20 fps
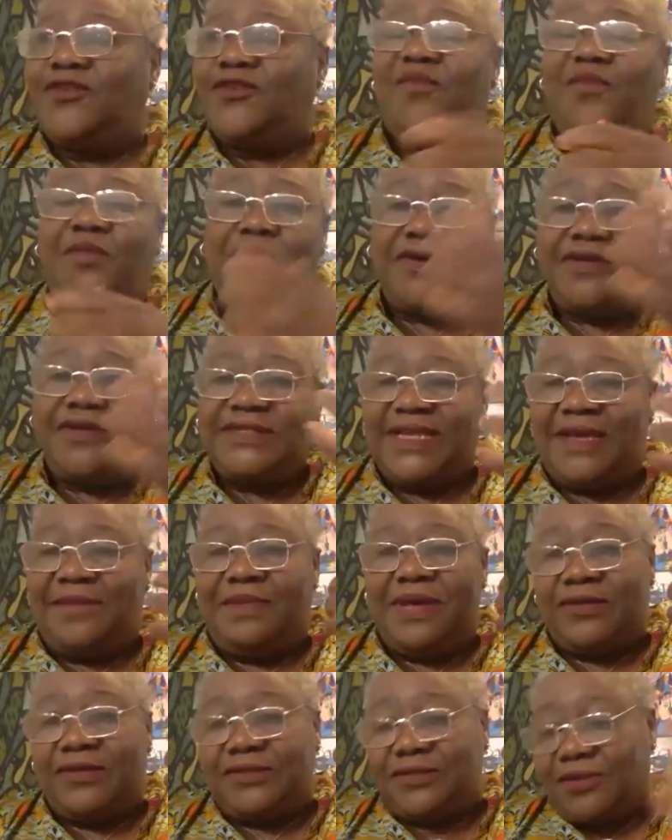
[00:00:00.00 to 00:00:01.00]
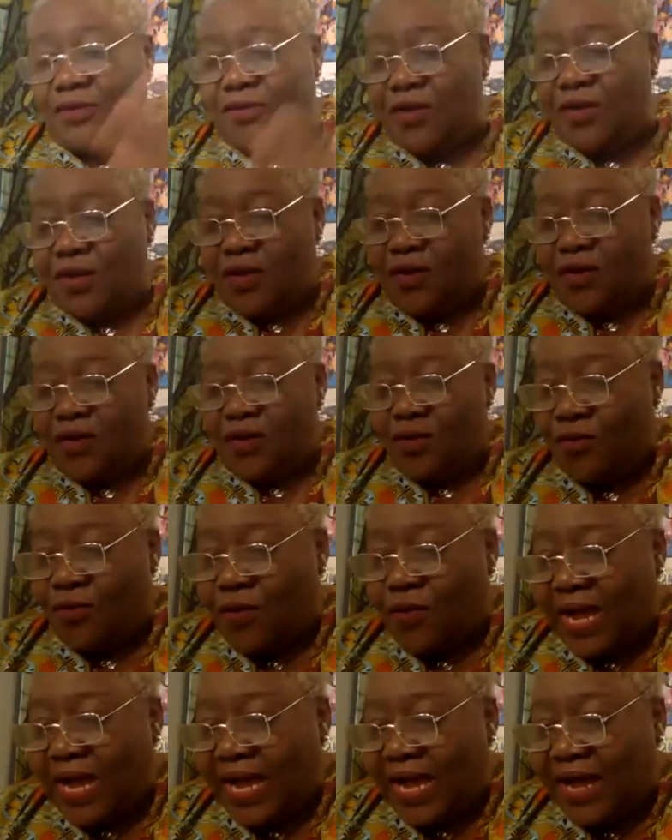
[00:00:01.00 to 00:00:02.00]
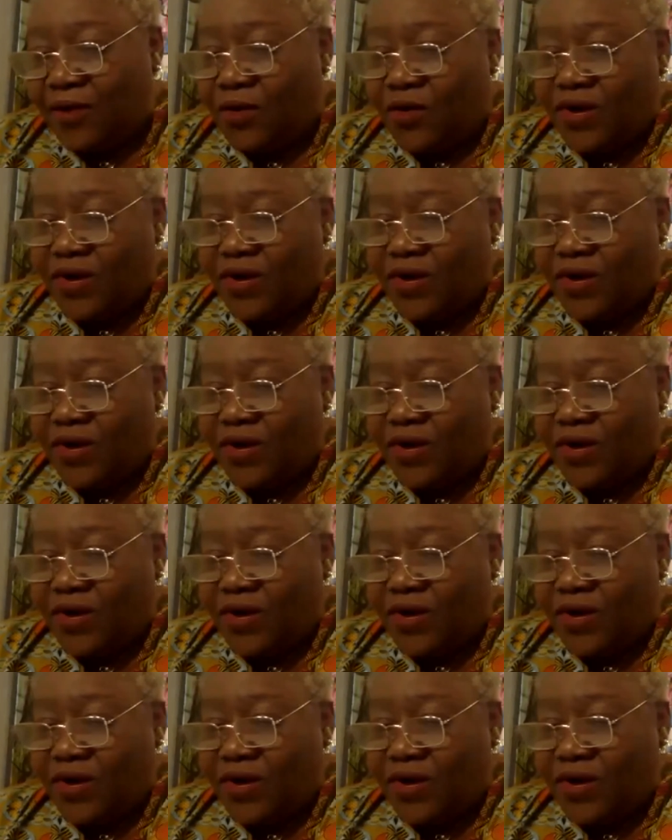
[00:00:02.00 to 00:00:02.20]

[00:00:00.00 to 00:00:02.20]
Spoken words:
of buzz about, how